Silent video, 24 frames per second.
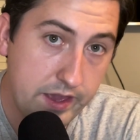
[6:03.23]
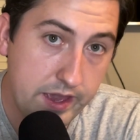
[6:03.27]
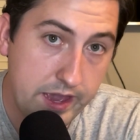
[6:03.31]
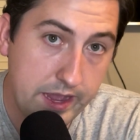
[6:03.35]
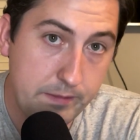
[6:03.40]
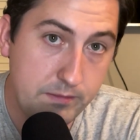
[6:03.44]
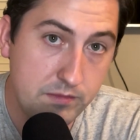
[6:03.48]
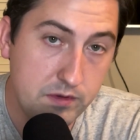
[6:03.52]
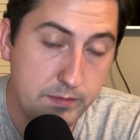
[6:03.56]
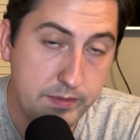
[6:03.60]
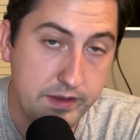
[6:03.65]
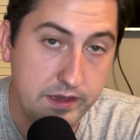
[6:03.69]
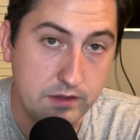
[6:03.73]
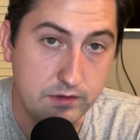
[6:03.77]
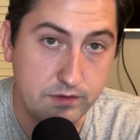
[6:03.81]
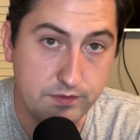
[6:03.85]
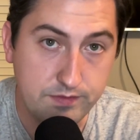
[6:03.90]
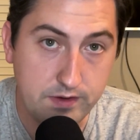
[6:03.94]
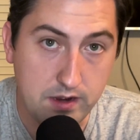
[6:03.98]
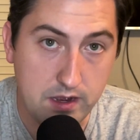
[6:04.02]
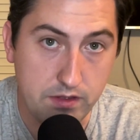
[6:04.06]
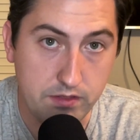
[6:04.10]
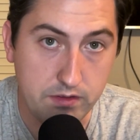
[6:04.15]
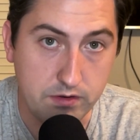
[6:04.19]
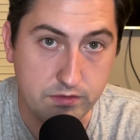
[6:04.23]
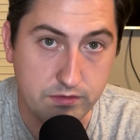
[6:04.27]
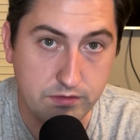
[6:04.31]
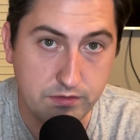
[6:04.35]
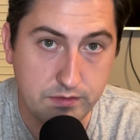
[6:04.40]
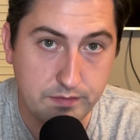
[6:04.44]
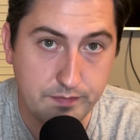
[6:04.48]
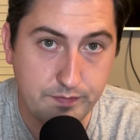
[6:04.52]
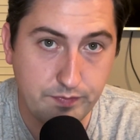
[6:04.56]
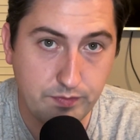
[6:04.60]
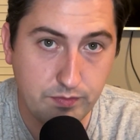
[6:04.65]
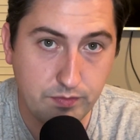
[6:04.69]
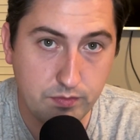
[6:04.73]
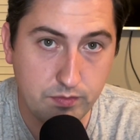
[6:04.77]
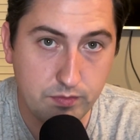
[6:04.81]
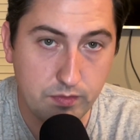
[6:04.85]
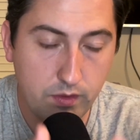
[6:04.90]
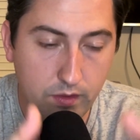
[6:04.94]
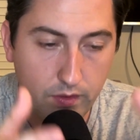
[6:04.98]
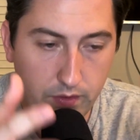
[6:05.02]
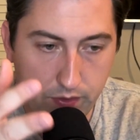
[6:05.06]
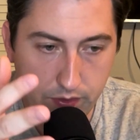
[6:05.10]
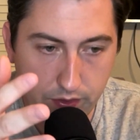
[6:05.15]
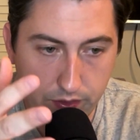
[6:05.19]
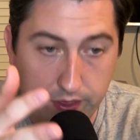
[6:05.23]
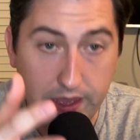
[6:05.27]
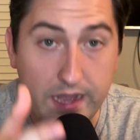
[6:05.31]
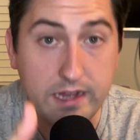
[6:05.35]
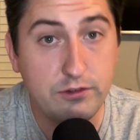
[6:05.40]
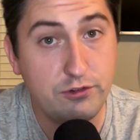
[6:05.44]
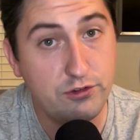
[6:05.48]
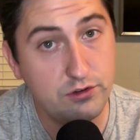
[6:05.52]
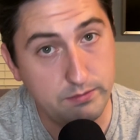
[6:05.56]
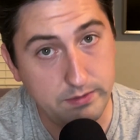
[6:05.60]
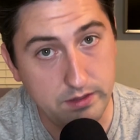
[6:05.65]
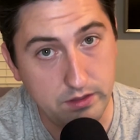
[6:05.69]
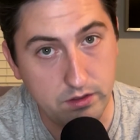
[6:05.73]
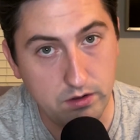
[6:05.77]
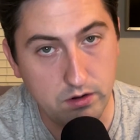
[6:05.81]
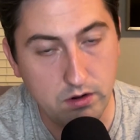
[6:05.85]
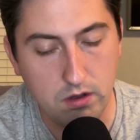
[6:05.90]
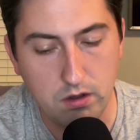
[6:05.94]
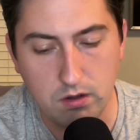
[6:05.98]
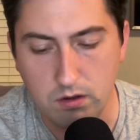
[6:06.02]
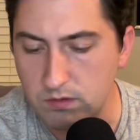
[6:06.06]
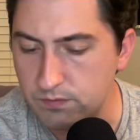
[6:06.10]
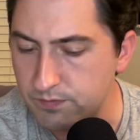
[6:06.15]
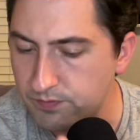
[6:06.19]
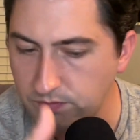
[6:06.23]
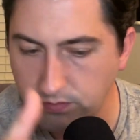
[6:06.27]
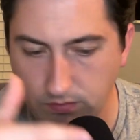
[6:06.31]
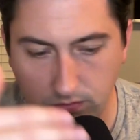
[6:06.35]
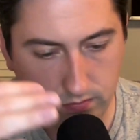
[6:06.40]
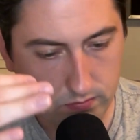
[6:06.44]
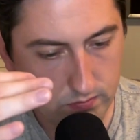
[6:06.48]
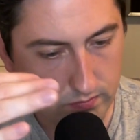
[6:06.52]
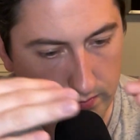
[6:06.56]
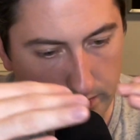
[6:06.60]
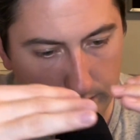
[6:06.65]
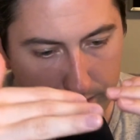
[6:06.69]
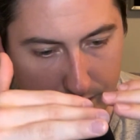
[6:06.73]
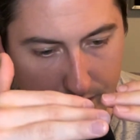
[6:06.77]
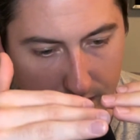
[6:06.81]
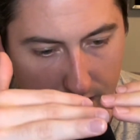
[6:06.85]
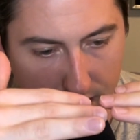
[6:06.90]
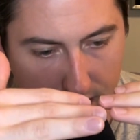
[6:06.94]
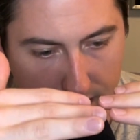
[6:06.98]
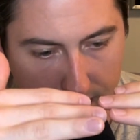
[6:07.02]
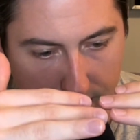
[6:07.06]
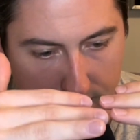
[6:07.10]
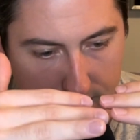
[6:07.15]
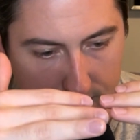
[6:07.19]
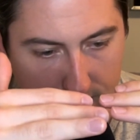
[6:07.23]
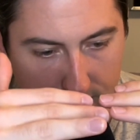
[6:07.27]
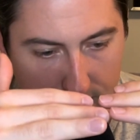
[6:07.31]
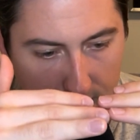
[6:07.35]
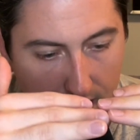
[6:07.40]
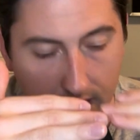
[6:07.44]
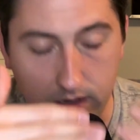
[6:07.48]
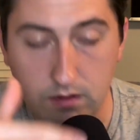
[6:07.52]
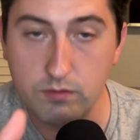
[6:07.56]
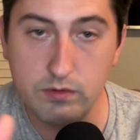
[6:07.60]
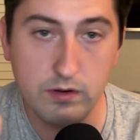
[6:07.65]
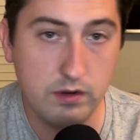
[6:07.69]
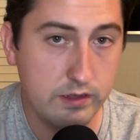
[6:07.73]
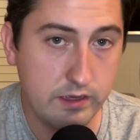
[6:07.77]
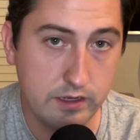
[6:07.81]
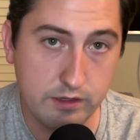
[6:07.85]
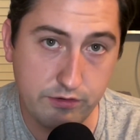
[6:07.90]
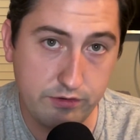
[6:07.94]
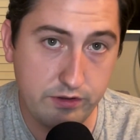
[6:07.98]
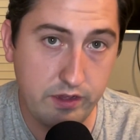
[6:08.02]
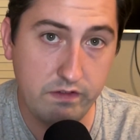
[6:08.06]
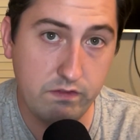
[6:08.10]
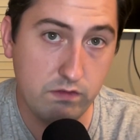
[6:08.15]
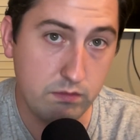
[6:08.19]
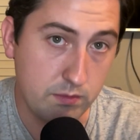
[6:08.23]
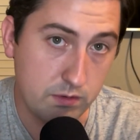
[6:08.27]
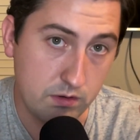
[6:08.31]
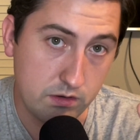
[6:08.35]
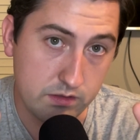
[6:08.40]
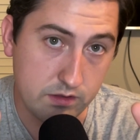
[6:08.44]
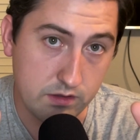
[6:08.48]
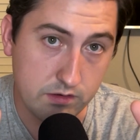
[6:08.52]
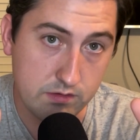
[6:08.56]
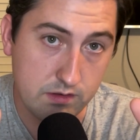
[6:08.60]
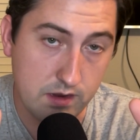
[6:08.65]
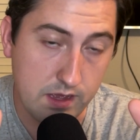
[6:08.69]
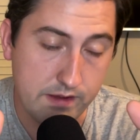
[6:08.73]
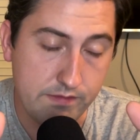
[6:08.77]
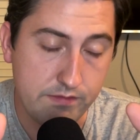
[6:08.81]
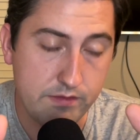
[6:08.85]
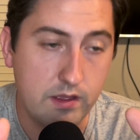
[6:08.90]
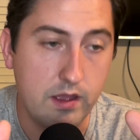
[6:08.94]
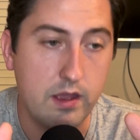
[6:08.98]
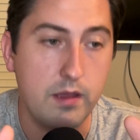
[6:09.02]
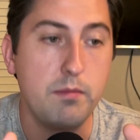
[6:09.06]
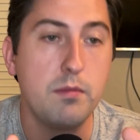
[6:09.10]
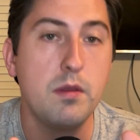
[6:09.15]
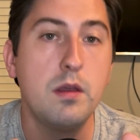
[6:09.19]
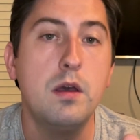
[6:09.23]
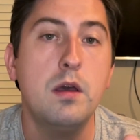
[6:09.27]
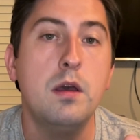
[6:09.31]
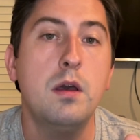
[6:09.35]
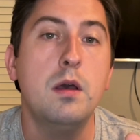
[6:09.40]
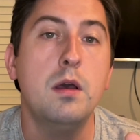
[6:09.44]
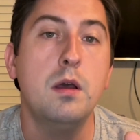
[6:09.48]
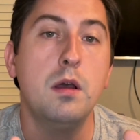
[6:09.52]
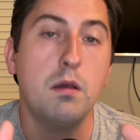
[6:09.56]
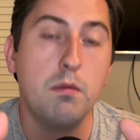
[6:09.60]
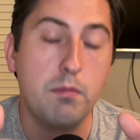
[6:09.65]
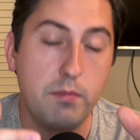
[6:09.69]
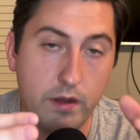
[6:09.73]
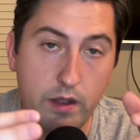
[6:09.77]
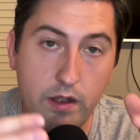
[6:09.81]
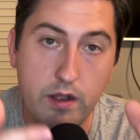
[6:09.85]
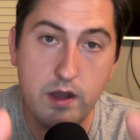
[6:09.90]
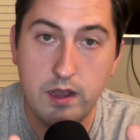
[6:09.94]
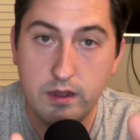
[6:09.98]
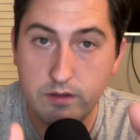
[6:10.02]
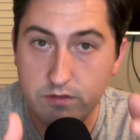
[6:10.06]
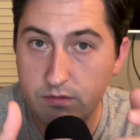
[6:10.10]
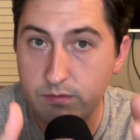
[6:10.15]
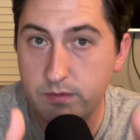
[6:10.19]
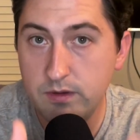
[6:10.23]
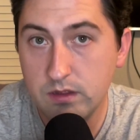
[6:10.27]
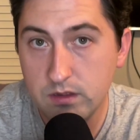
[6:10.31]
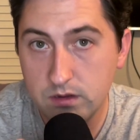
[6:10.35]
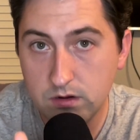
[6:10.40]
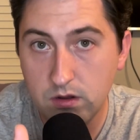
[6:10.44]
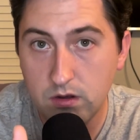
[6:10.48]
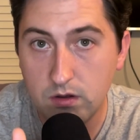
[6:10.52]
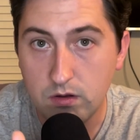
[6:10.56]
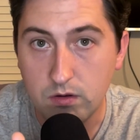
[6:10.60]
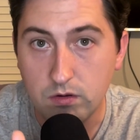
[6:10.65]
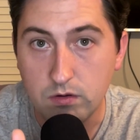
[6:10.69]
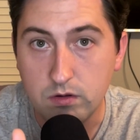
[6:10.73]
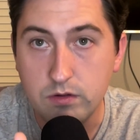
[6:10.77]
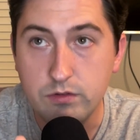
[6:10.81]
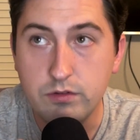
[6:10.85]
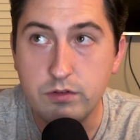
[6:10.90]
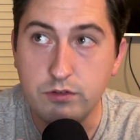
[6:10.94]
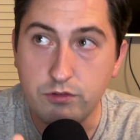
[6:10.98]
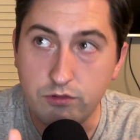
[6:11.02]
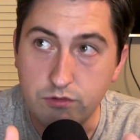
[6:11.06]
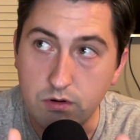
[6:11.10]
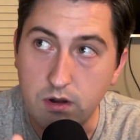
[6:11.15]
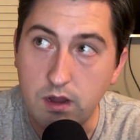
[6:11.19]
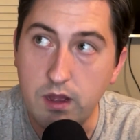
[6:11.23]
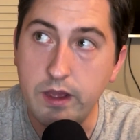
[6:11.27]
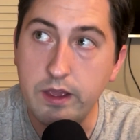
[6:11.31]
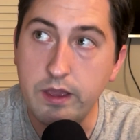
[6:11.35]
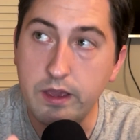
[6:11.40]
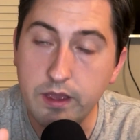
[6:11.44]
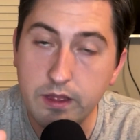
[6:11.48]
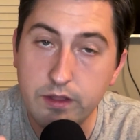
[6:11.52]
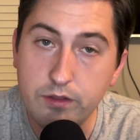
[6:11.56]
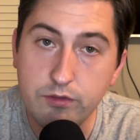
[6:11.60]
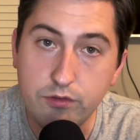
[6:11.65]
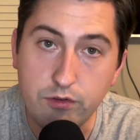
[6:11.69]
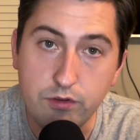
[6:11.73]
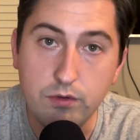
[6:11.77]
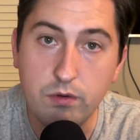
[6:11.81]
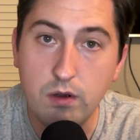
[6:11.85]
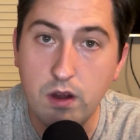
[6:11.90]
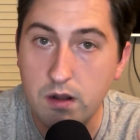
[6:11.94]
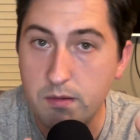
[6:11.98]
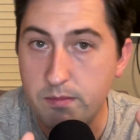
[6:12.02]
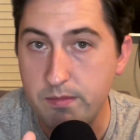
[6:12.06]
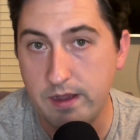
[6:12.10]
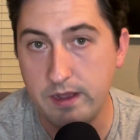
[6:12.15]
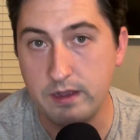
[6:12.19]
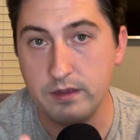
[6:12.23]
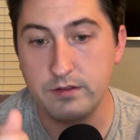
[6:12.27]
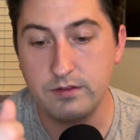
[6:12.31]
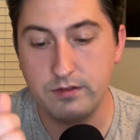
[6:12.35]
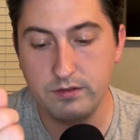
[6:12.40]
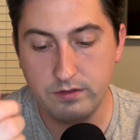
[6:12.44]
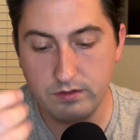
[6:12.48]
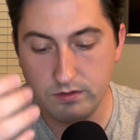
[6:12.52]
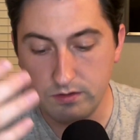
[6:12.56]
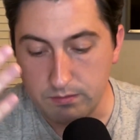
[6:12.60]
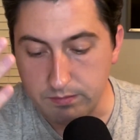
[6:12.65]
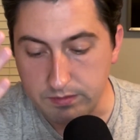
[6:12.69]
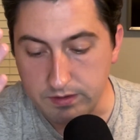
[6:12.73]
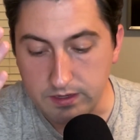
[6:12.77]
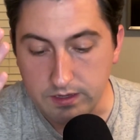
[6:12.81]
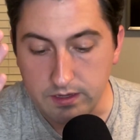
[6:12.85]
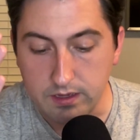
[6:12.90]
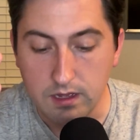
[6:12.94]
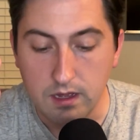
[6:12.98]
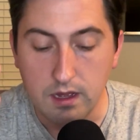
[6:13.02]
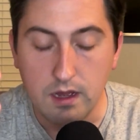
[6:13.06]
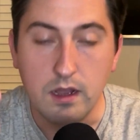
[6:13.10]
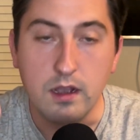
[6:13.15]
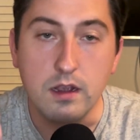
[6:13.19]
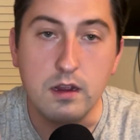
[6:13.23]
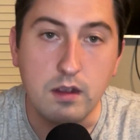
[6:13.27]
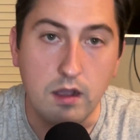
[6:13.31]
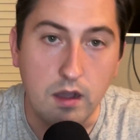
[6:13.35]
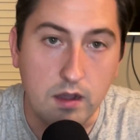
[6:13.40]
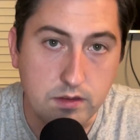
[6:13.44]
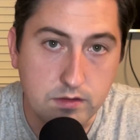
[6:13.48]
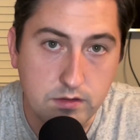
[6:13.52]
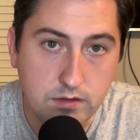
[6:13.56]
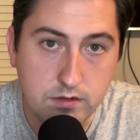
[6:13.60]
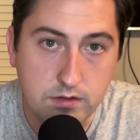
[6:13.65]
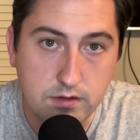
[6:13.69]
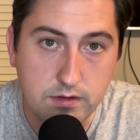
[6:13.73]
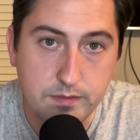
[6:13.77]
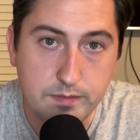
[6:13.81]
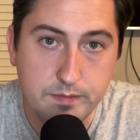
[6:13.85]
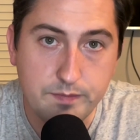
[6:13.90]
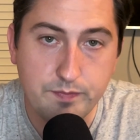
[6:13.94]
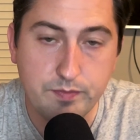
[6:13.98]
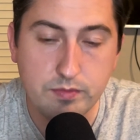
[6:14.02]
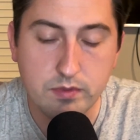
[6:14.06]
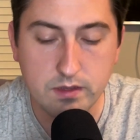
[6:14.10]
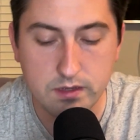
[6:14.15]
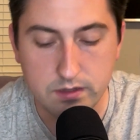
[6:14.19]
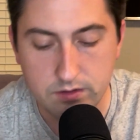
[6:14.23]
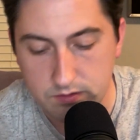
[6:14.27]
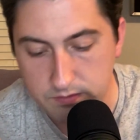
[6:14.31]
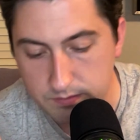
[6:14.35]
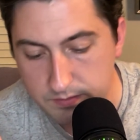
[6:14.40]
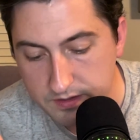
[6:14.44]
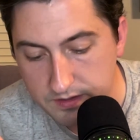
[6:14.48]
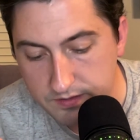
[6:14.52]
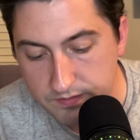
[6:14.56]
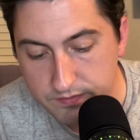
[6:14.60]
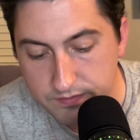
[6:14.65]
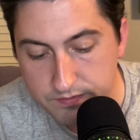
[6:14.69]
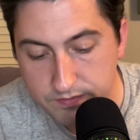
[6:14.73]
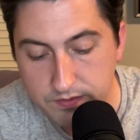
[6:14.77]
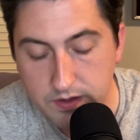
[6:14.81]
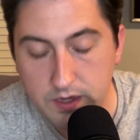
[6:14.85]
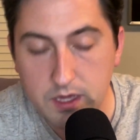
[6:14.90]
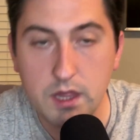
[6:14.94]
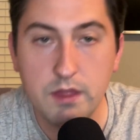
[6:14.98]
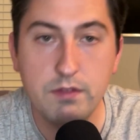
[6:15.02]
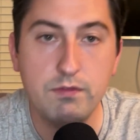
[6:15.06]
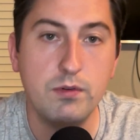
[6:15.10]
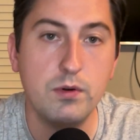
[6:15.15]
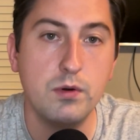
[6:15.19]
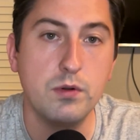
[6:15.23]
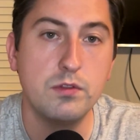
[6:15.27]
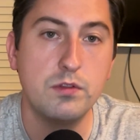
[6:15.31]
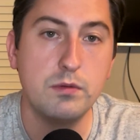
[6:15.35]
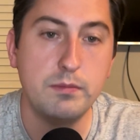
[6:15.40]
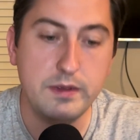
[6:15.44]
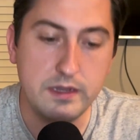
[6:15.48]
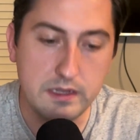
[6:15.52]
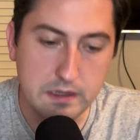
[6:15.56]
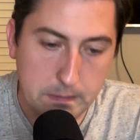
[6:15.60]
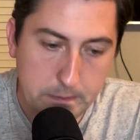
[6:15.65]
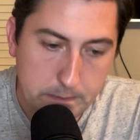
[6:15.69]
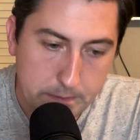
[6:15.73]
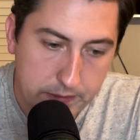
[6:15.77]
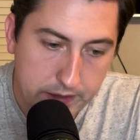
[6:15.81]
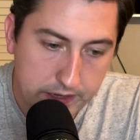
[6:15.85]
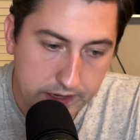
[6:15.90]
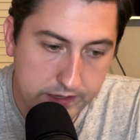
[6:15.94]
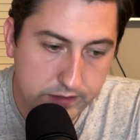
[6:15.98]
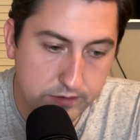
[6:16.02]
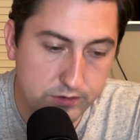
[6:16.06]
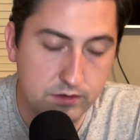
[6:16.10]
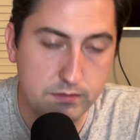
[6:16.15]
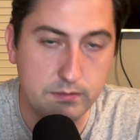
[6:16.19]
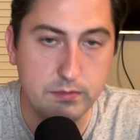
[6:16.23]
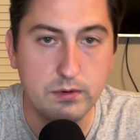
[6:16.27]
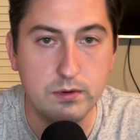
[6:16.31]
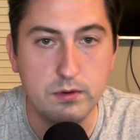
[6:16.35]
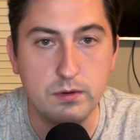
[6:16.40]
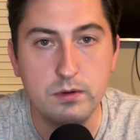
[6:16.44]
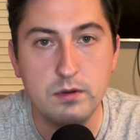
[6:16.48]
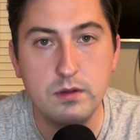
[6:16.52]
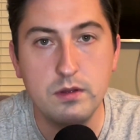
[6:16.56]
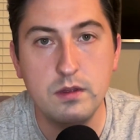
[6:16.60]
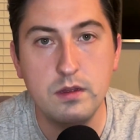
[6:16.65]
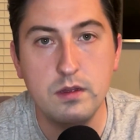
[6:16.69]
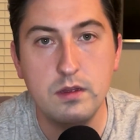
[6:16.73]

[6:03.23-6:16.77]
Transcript: aim to be as fathers. That should be the goal. It's not really achievable in this lifetime, but it ought to be the goal to try and do our best to be constant and to be faithful, to be dependable,